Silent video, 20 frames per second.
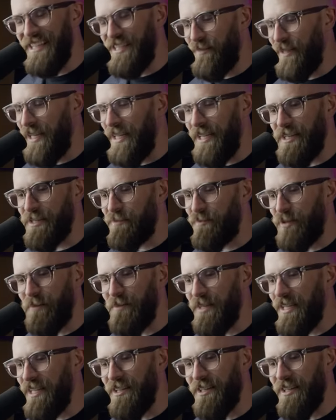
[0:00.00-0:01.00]
This video's
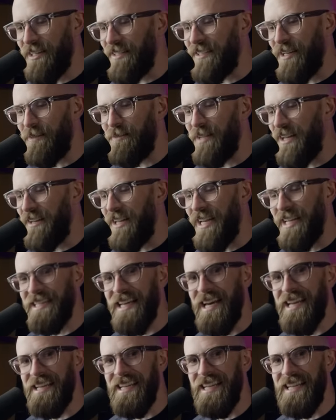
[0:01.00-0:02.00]
probably got a thumbnail
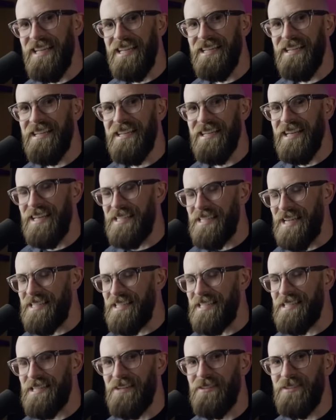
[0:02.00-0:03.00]
like that in it
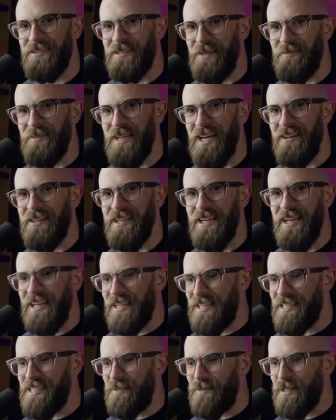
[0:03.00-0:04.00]
as its own thumbnail,
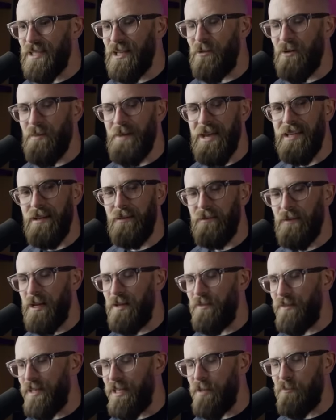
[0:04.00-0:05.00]
because even though we're making
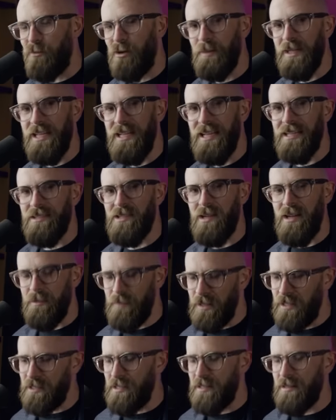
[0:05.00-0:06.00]
fun of it, you probably clicked on
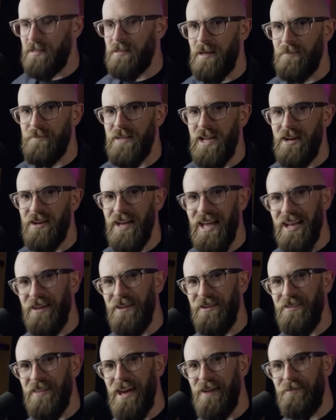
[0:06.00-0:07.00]
it because of the thumbnail.
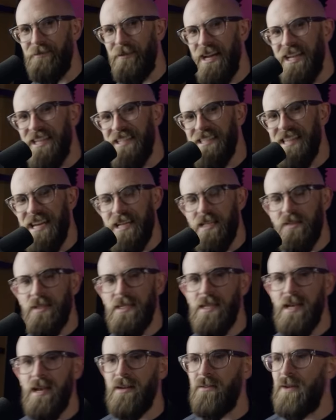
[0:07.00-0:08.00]
Hello there, friends. Thanks
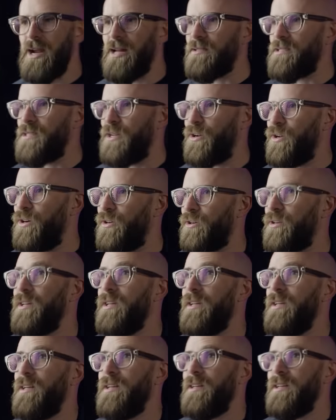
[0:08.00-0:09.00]
for staying around so long.
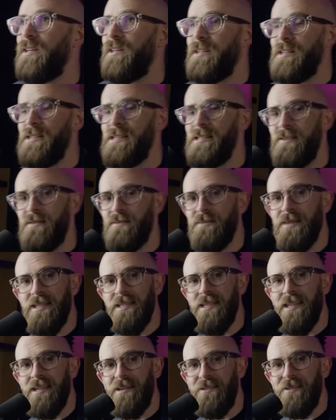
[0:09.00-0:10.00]
7
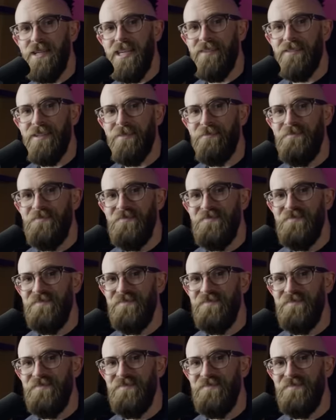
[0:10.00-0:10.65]
minutes in, are we, Kevin?